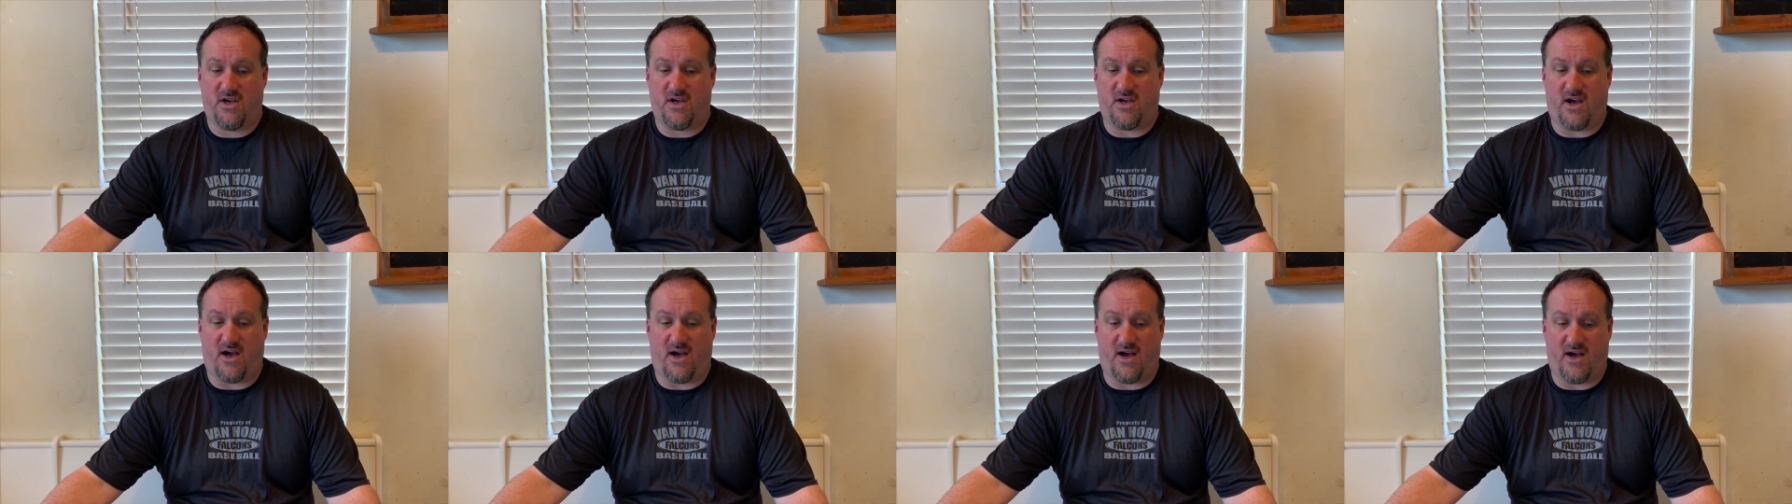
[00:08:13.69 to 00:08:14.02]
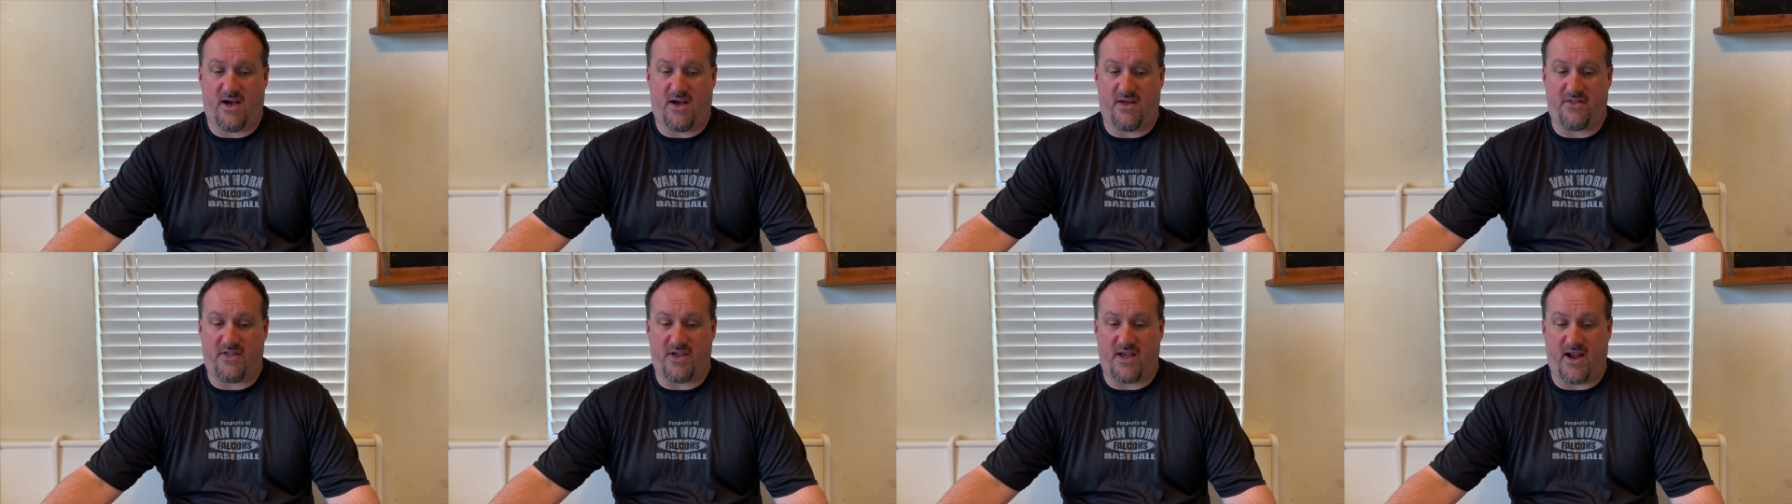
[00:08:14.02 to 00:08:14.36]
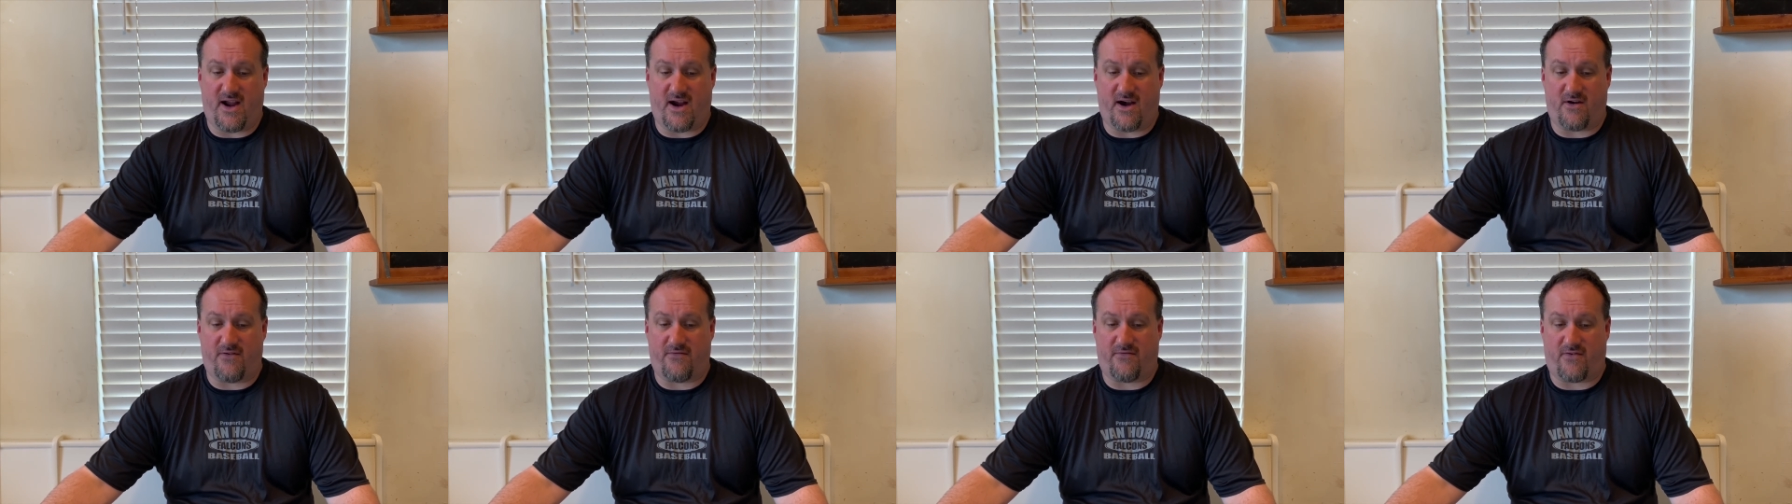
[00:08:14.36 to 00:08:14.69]
The
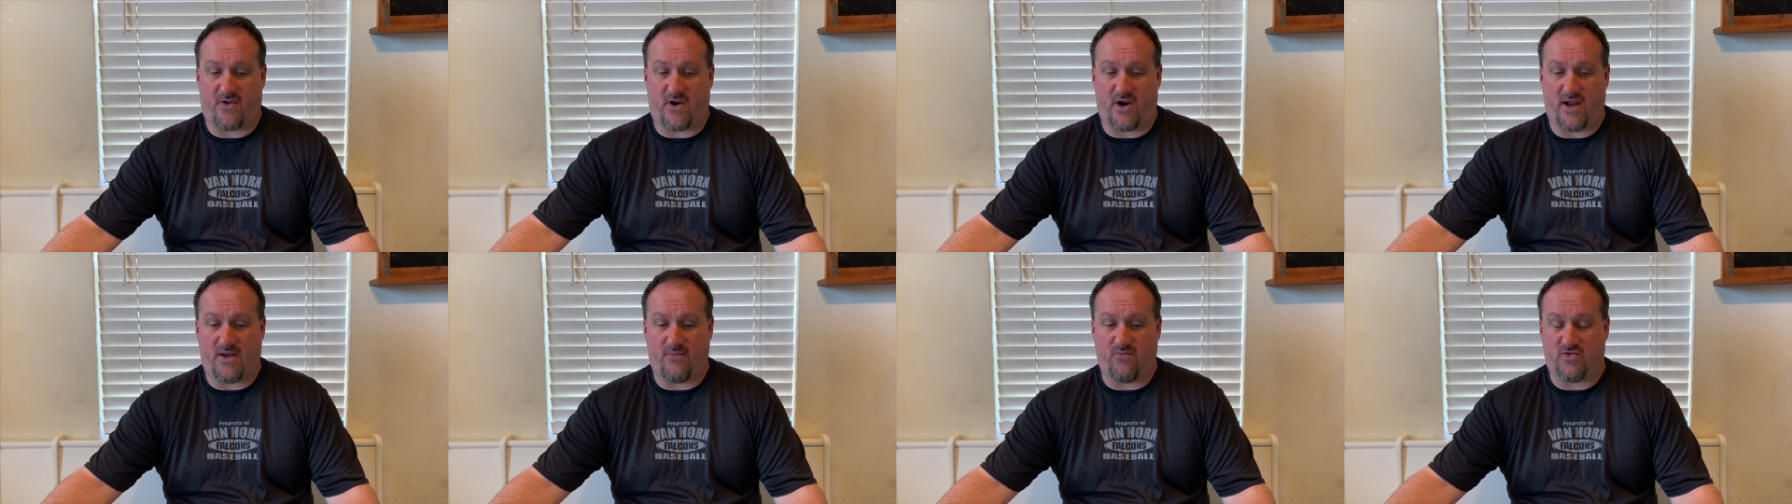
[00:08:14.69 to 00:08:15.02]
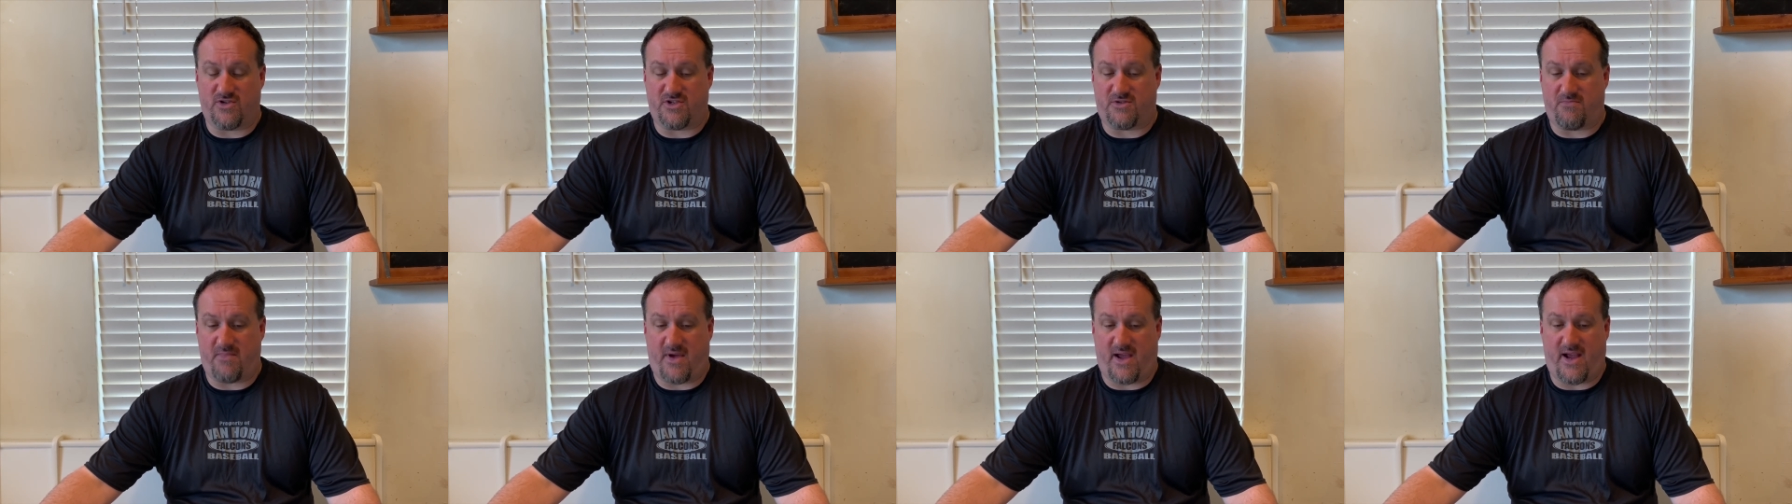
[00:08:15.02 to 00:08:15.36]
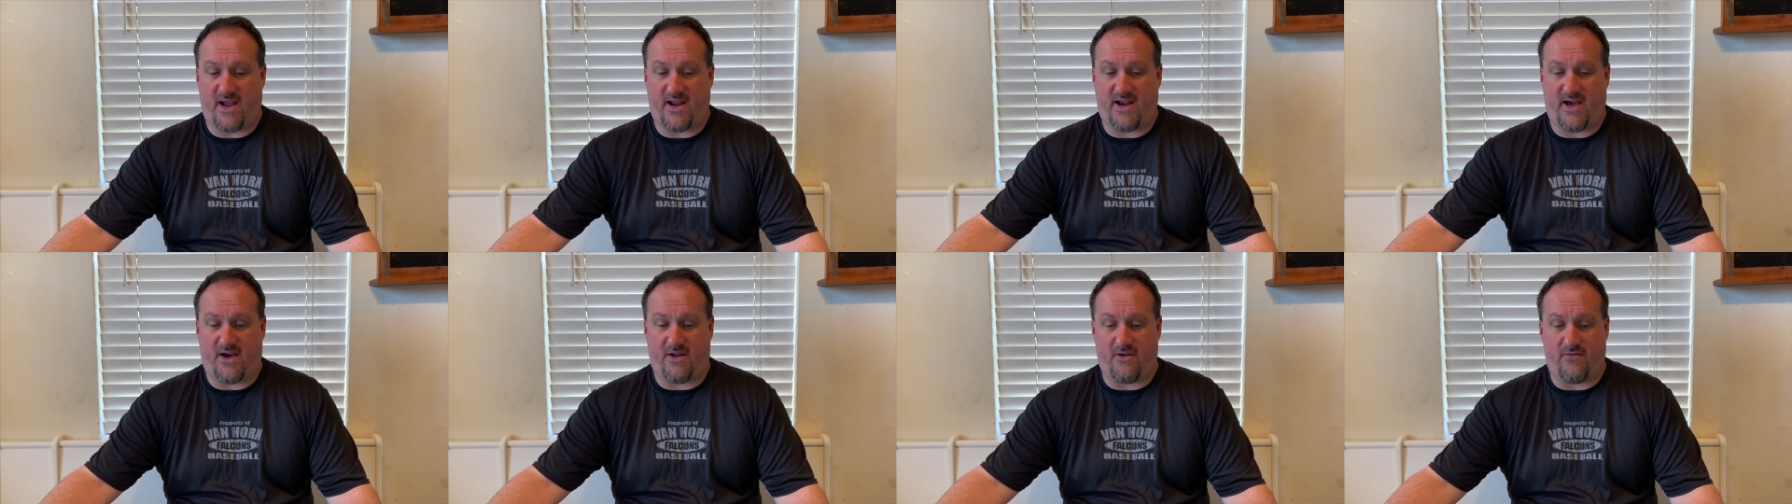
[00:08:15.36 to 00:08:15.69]
airframe was
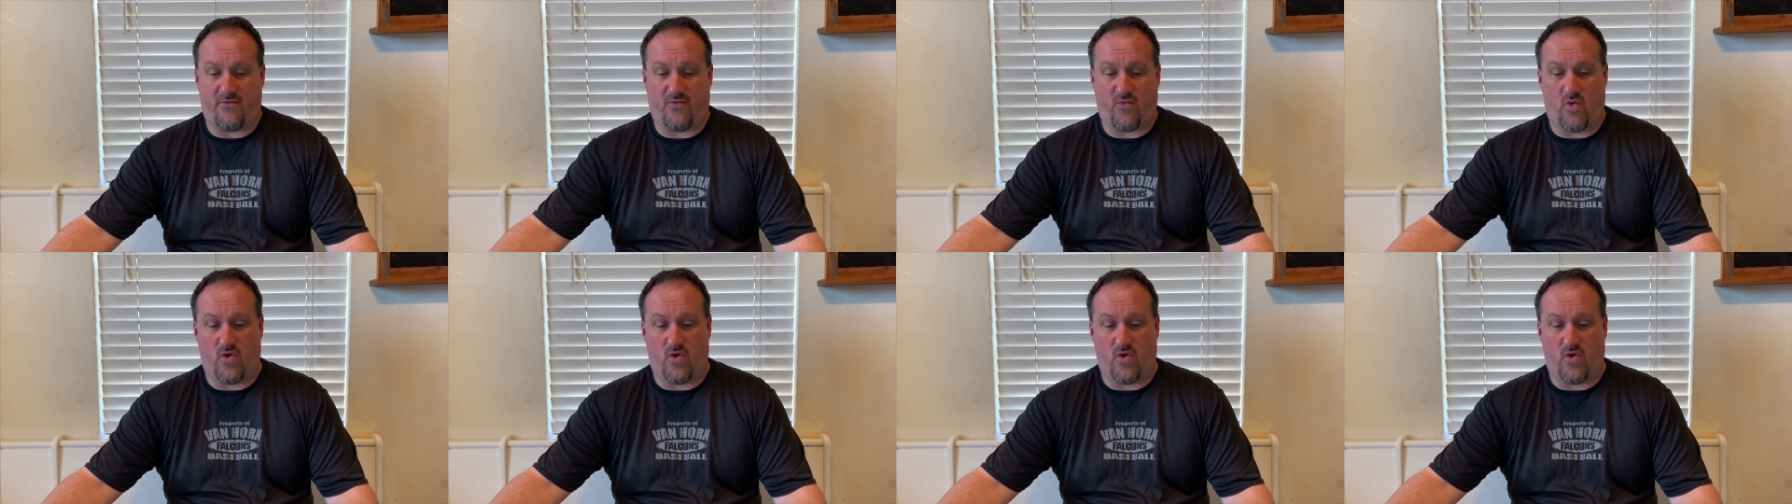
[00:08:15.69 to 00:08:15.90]
made out of